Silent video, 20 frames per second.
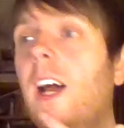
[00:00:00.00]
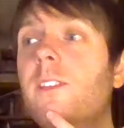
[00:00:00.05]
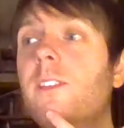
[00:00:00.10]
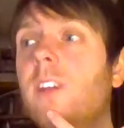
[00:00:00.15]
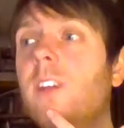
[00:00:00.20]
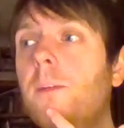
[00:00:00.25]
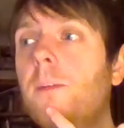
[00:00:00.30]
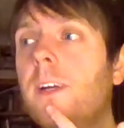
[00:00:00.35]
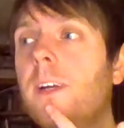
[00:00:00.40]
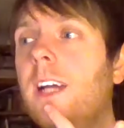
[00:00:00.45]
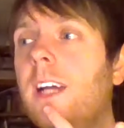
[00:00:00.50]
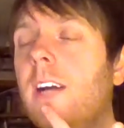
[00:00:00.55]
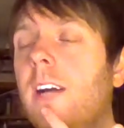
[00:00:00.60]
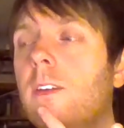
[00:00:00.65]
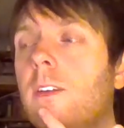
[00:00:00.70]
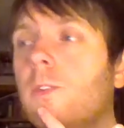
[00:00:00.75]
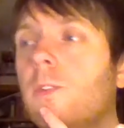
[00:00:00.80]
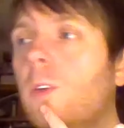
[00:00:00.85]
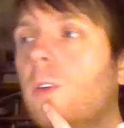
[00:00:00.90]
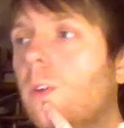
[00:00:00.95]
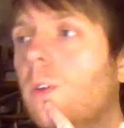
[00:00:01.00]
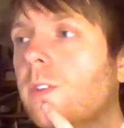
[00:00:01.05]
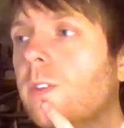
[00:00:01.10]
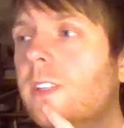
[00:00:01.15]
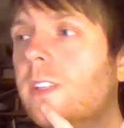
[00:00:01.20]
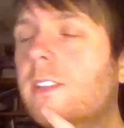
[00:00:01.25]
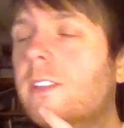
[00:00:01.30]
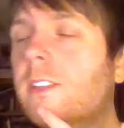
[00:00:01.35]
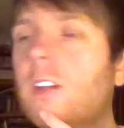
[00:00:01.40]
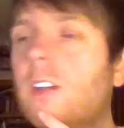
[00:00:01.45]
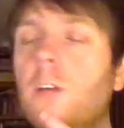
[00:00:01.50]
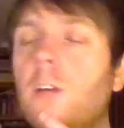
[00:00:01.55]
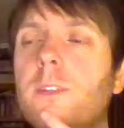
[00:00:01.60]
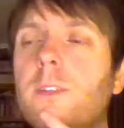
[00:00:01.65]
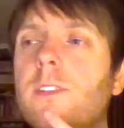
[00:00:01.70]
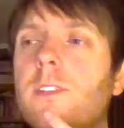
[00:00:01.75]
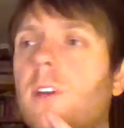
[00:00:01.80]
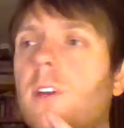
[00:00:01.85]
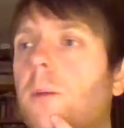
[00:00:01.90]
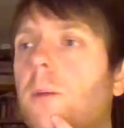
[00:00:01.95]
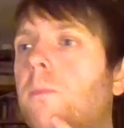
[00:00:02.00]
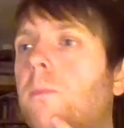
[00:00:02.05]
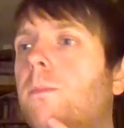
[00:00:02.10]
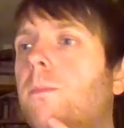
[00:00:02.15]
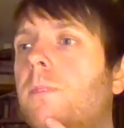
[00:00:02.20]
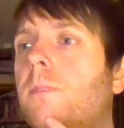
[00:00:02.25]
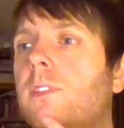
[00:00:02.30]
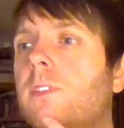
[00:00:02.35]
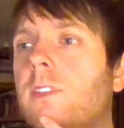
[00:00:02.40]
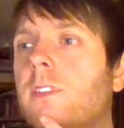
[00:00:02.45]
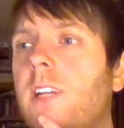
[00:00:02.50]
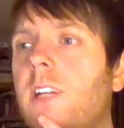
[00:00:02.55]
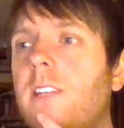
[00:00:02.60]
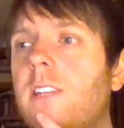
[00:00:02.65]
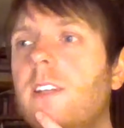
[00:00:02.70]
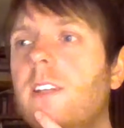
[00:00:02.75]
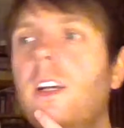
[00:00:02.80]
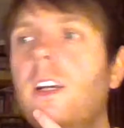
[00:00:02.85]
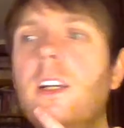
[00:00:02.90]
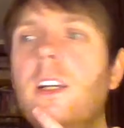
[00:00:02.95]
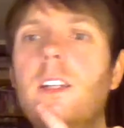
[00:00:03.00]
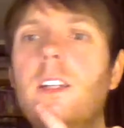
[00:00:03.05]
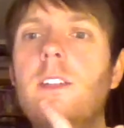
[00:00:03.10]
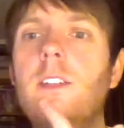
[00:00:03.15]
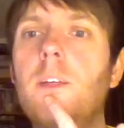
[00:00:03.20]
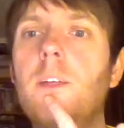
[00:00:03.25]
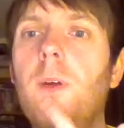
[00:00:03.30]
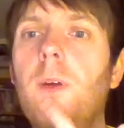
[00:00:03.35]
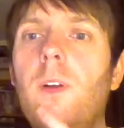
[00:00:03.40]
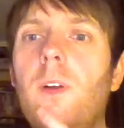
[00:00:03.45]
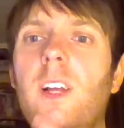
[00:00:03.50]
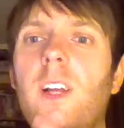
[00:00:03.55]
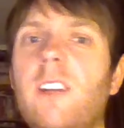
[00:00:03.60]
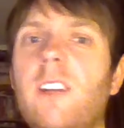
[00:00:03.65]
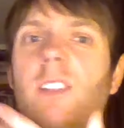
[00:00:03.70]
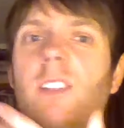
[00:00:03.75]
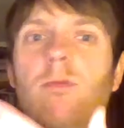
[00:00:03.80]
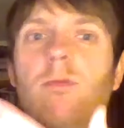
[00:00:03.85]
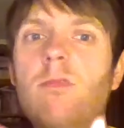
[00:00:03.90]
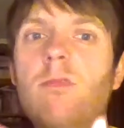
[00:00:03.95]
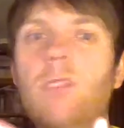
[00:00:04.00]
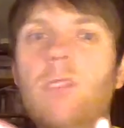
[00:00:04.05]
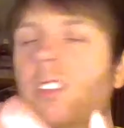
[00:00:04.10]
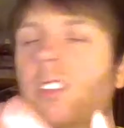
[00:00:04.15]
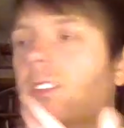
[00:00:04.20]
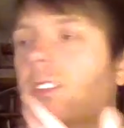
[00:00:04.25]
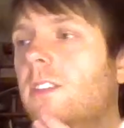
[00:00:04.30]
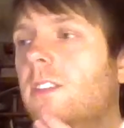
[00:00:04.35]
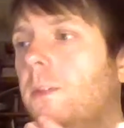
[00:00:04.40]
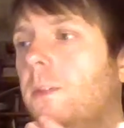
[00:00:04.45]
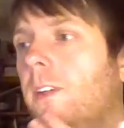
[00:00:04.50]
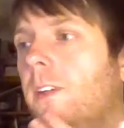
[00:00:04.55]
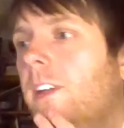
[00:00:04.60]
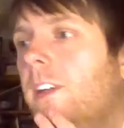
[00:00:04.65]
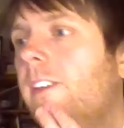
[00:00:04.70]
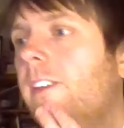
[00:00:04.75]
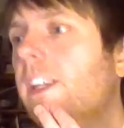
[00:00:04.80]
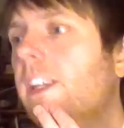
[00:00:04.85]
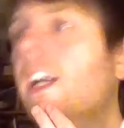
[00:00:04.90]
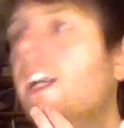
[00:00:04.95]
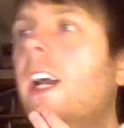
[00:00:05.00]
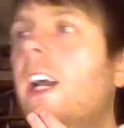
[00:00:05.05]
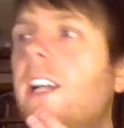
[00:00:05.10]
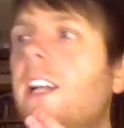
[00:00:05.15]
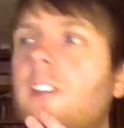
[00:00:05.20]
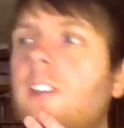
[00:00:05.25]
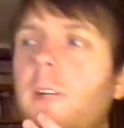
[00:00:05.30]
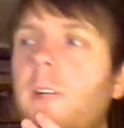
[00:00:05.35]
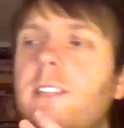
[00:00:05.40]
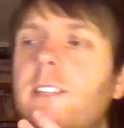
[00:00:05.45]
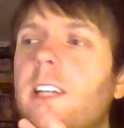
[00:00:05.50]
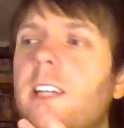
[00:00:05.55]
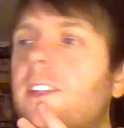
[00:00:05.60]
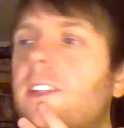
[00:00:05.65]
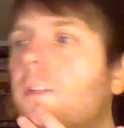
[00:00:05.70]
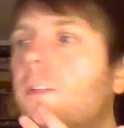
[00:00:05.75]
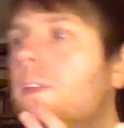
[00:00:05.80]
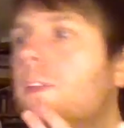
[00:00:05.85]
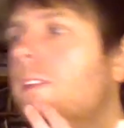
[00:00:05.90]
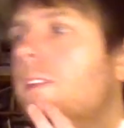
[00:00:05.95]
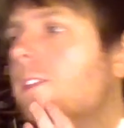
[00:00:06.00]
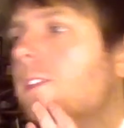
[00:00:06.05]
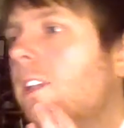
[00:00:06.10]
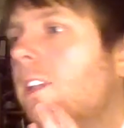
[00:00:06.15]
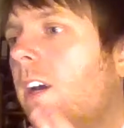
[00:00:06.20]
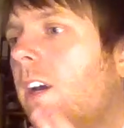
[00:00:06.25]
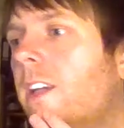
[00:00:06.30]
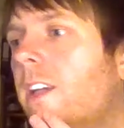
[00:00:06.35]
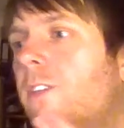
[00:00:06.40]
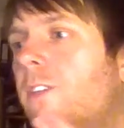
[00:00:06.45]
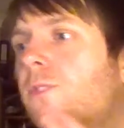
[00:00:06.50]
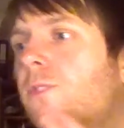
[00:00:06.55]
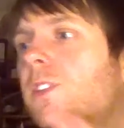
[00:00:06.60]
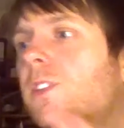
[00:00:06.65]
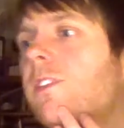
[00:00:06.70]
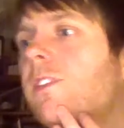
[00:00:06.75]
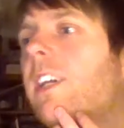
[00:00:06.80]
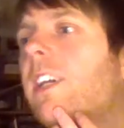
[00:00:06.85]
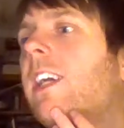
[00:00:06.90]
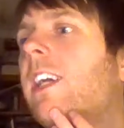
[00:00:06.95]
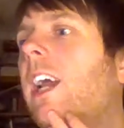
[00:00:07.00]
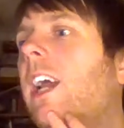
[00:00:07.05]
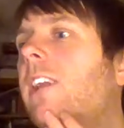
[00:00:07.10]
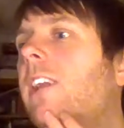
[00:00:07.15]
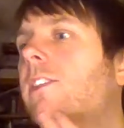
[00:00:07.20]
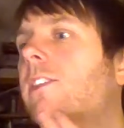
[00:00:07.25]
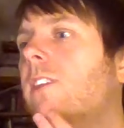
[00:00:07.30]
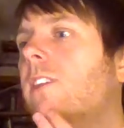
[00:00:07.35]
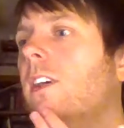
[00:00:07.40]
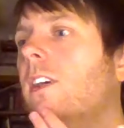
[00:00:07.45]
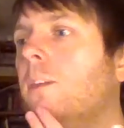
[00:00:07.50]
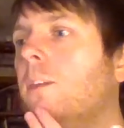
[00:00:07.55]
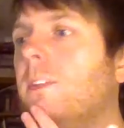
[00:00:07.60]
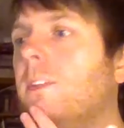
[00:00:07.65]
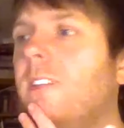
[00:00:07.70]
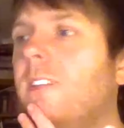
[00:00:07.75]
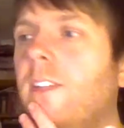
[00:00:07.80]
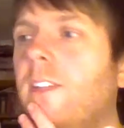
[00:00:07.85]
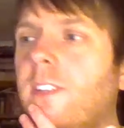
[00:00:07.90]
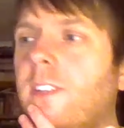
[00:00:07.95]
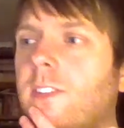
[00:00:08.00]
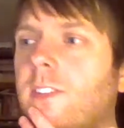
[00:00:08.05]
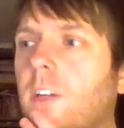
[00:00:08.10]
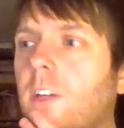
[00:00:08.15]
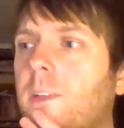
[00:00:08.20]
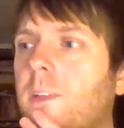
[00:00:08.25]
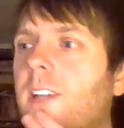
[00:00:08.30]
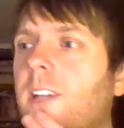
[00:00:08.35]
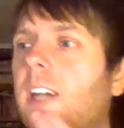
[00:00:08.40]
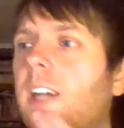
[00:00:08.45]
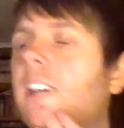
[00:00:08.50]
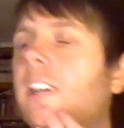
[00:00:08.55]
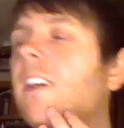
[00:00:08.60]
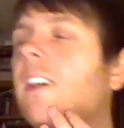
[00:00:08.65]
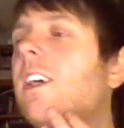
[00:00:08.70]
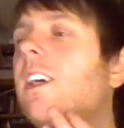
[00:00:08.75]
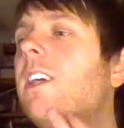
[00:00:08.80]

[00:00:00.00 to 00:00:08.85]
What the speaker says: Simon Cowell, of course, is a co-presenter on Britain's Got Talent. And Dermot O'Leary is just Dermot O'Leary. And so in 10th, the Brutons. In 9th is Fruit Snake. 8th is the Herman. 7th is Tommy Tank.